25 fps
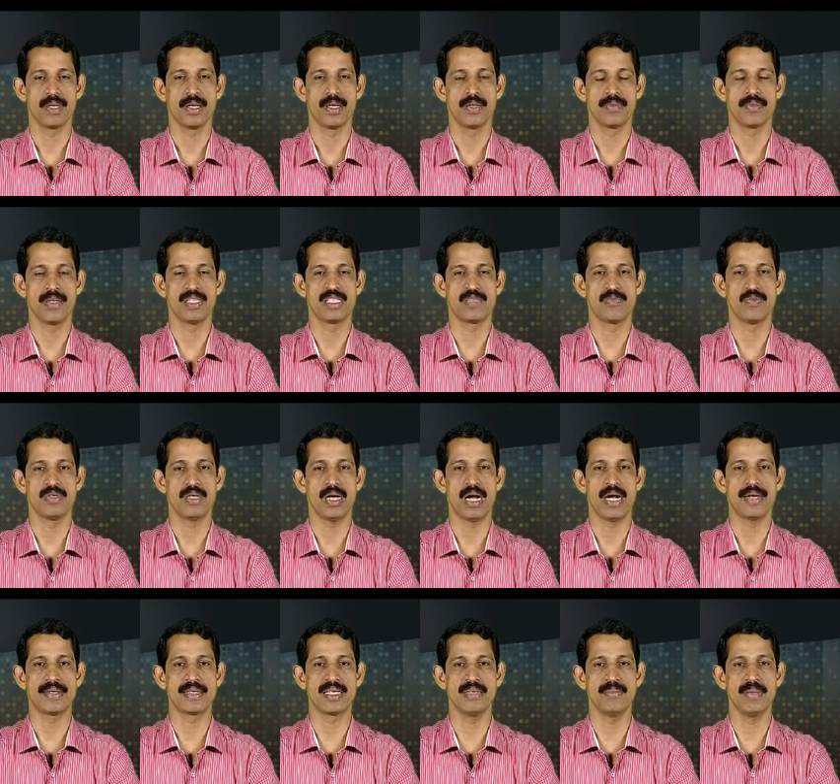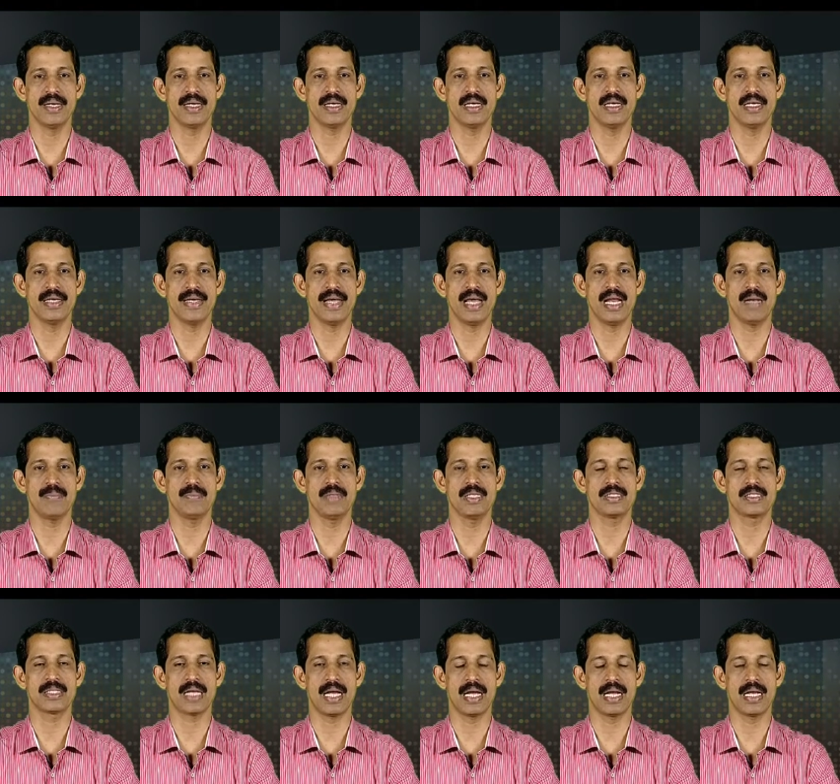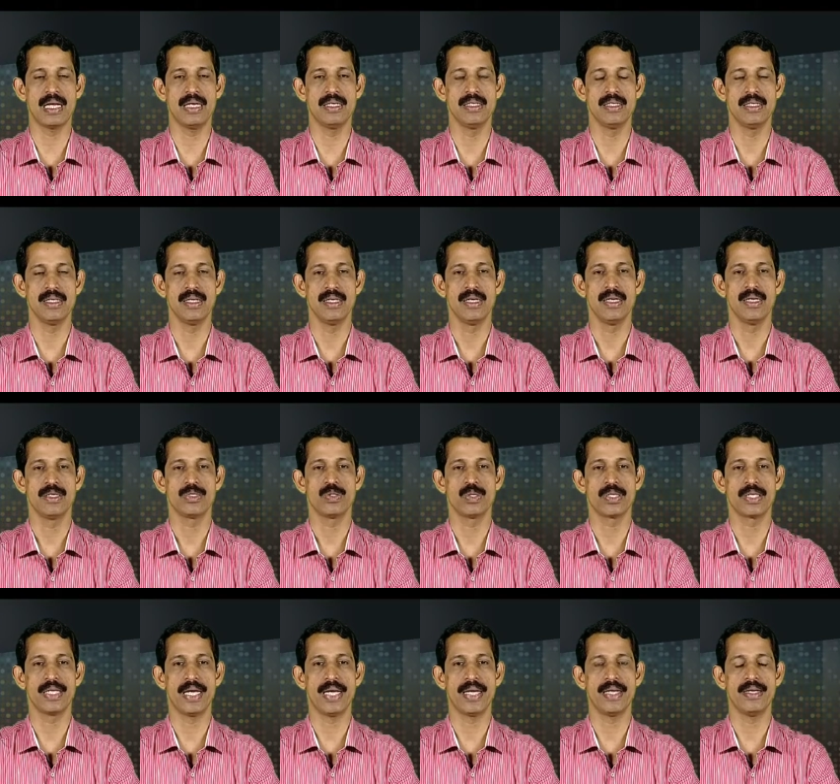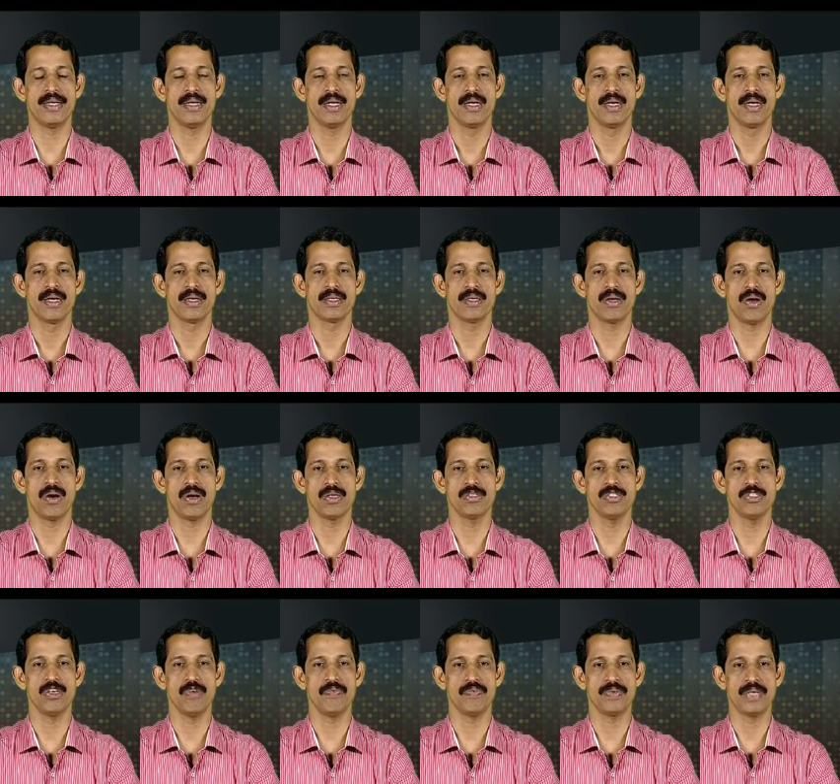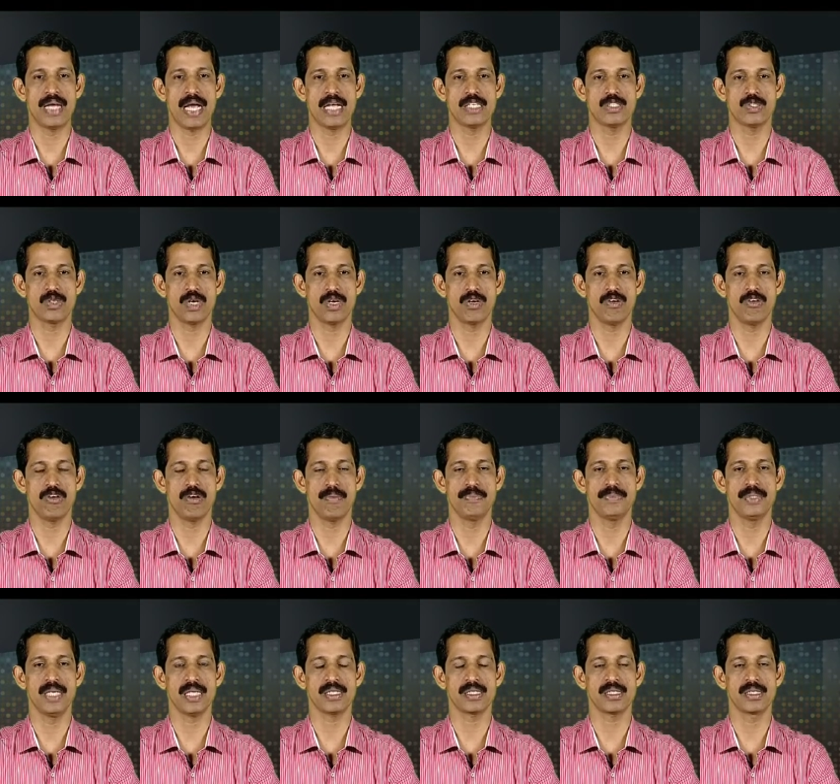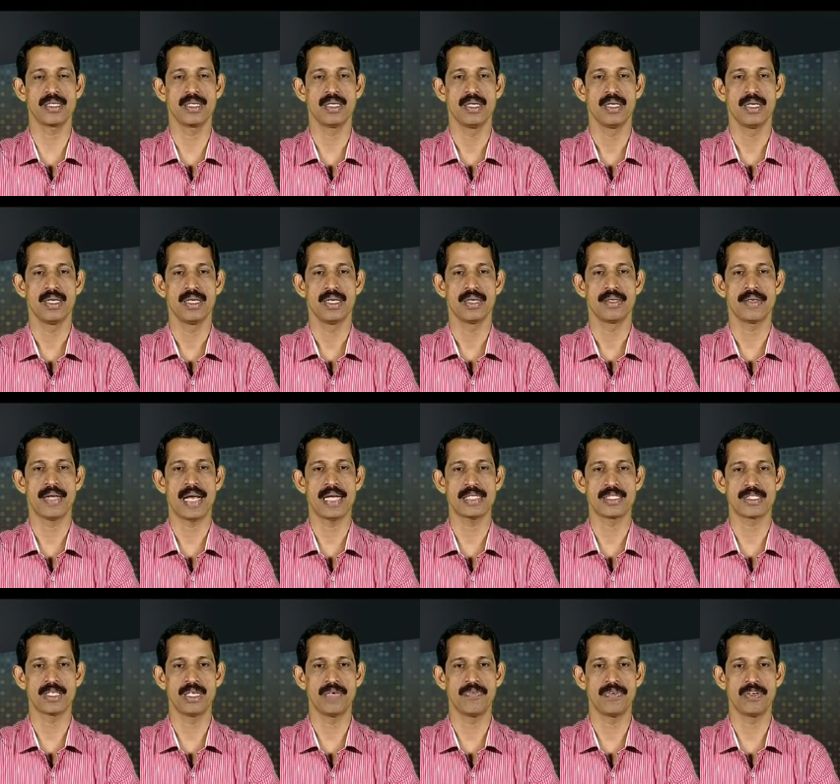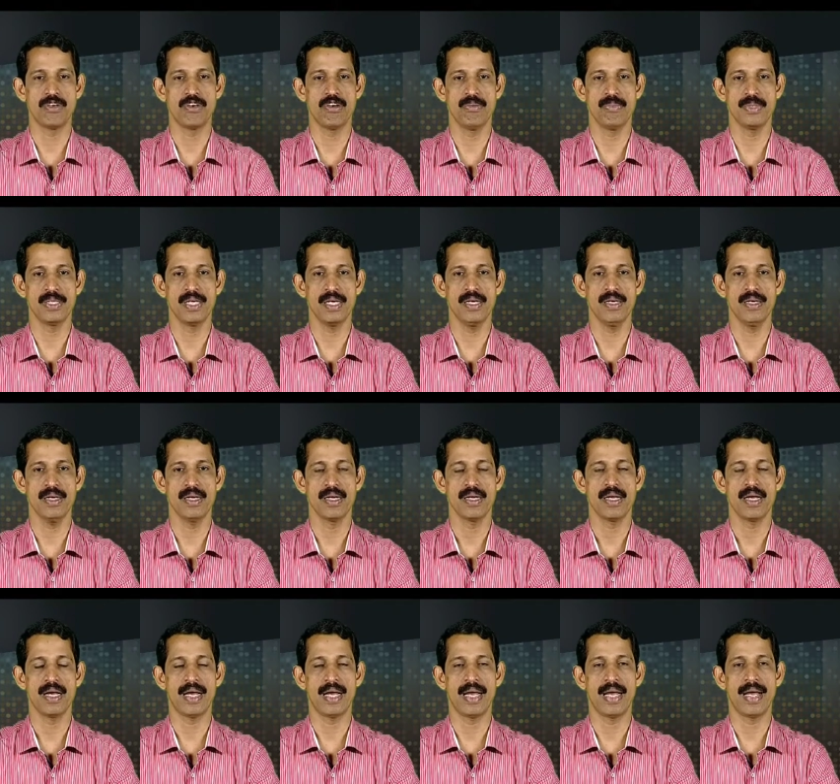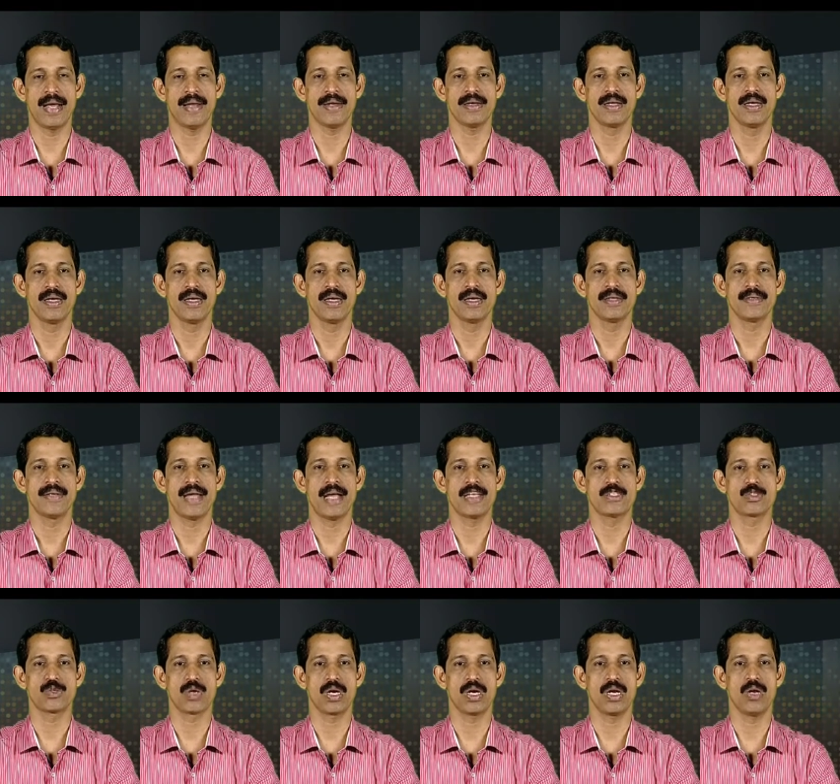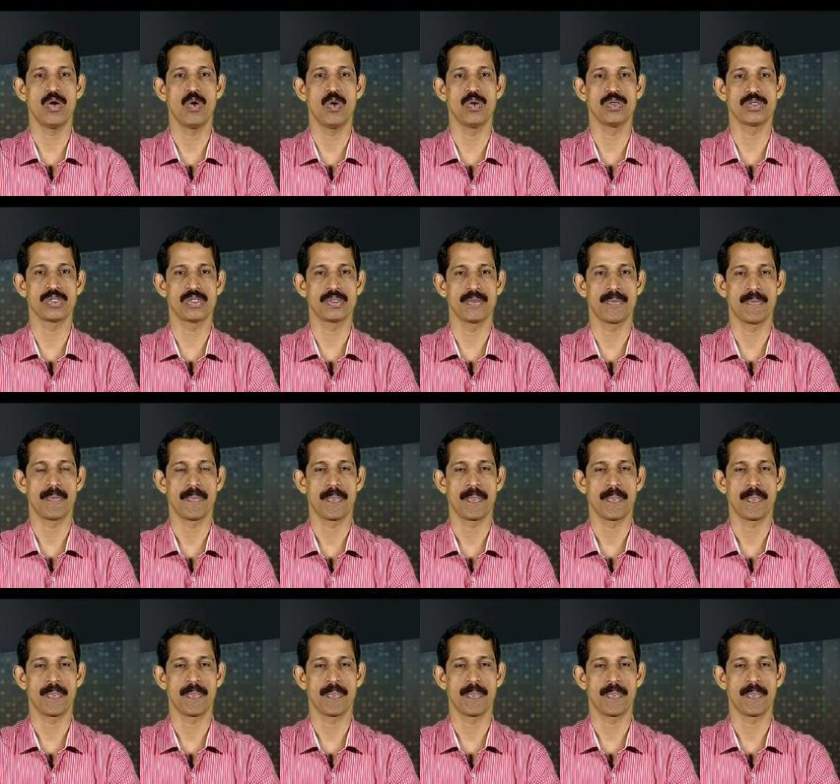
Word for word: This would ultimately help the child to gain knowledge of natural objects, natural phenomenon and natural laws.